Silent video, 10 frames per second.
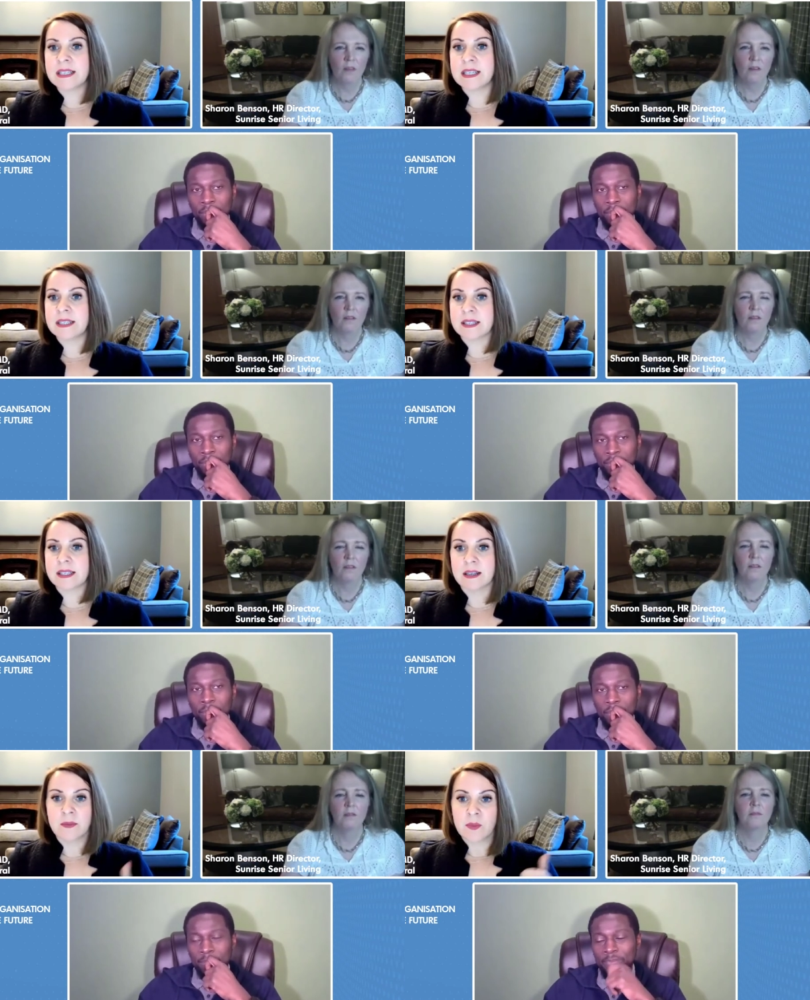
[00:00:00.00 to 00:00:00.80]
Speaker 1: It's
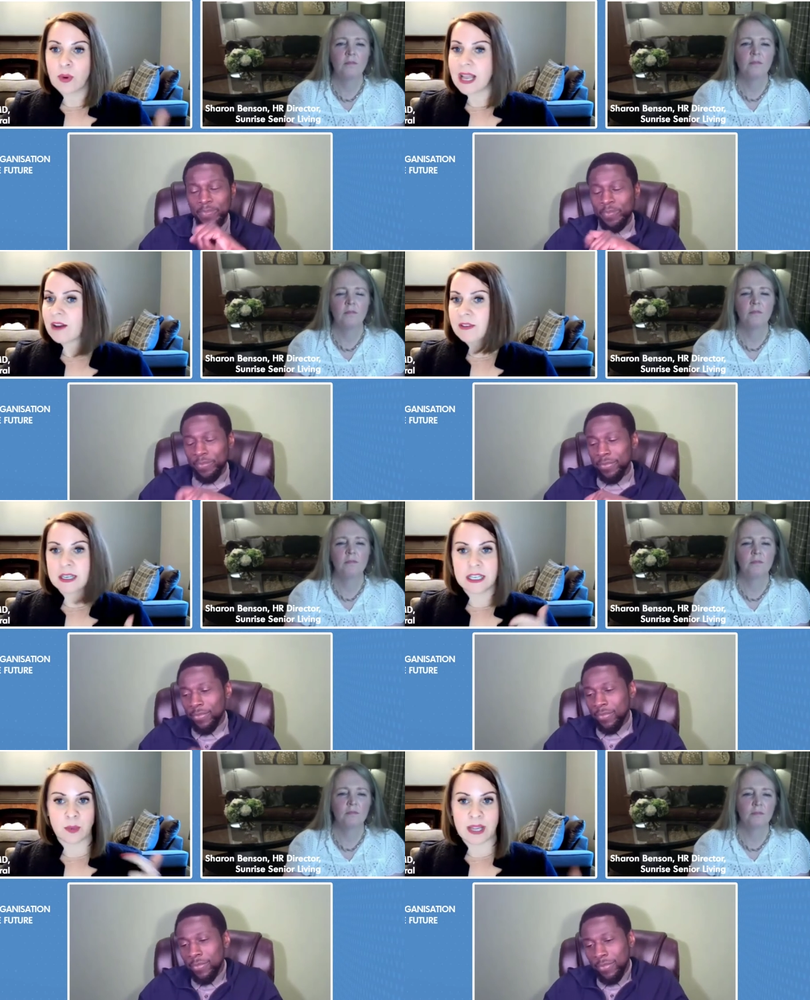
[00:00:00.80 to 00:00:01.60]
we have a
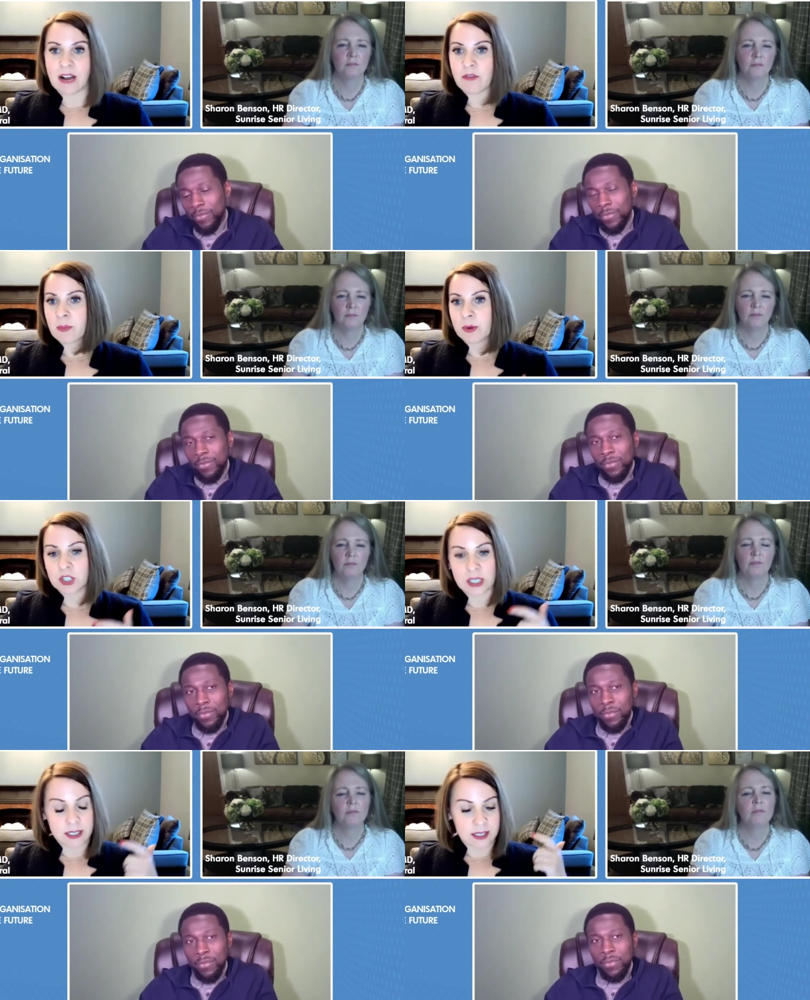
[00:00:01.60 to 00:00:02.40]
need, we have a
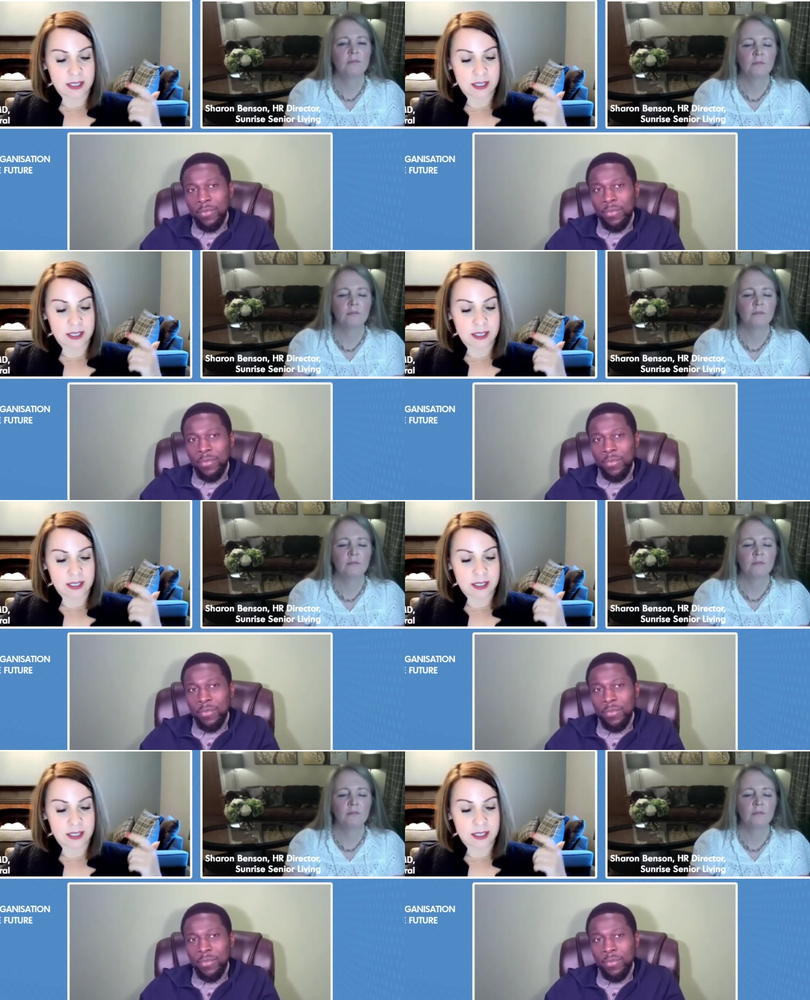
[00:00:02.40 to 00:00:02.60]
budget,